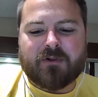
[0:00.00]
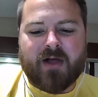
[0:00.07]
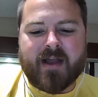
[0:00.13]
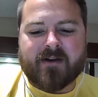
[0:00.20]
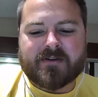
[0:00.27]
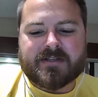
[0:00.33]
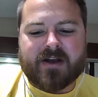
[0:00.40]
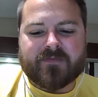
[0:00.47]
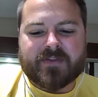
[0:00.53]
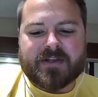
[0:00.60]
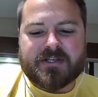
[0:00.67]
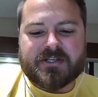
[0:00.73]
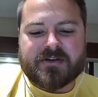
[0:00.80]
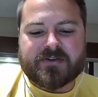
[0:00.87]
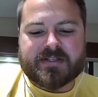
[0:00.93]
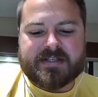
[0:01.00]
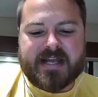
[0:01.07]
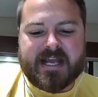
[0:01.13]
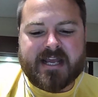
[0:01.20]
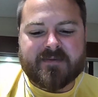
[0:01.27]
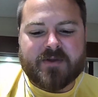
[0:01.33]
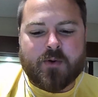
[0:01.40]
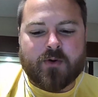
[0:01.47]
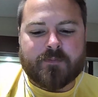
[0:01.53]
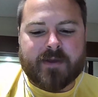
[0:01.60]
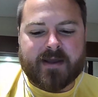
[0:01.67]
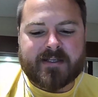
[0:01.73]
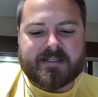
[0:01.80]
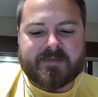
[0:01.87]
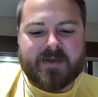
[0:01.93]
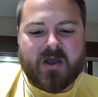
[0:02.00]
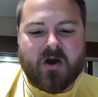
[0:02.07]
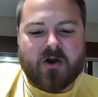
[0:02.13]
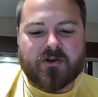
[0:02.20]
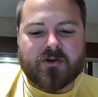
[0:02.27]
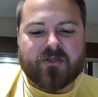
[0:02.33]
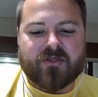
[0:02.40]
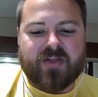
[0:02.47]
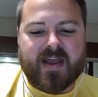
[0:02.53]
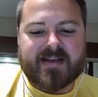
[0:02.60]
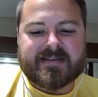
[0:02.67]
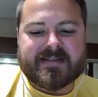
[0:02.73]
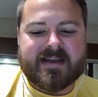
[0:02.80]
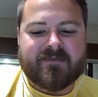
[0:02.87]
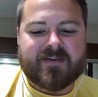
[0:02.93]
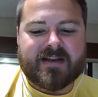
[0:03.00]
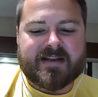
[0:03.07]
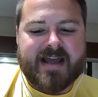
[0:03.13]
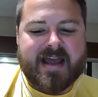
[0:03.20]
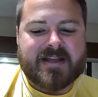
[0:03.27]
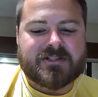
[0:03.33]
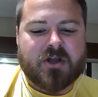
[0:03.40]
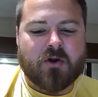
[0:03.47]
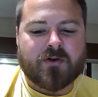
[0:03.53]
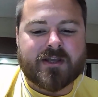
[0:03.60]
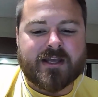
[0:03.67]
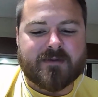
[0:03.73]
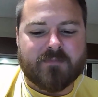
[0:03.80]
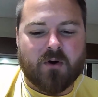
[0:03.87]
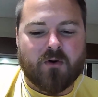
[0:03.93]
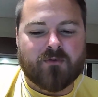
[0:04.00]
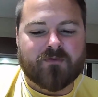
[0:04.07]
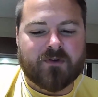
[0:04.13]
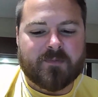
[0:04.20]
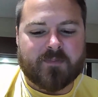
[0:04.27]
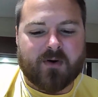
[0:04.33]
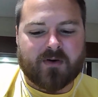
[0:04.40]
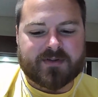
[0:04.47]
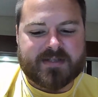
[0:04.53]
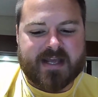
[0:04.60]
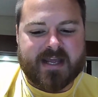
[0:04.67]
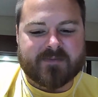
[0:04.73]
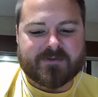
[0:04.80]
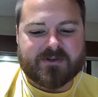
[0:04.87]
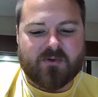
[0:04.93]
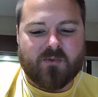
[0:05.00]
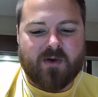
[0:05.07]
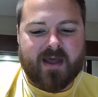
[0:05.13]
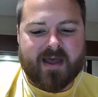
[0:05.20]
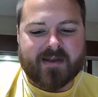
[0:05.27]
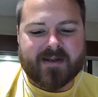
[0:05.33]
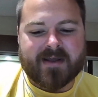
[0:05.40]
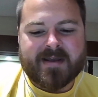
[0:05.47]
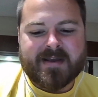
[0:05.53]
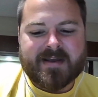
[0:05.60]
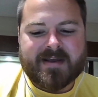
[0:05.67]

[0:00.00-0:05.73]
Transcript: players off this year's team you would pick to be on your Thanksgiving Day Turkey Bowl football team to win?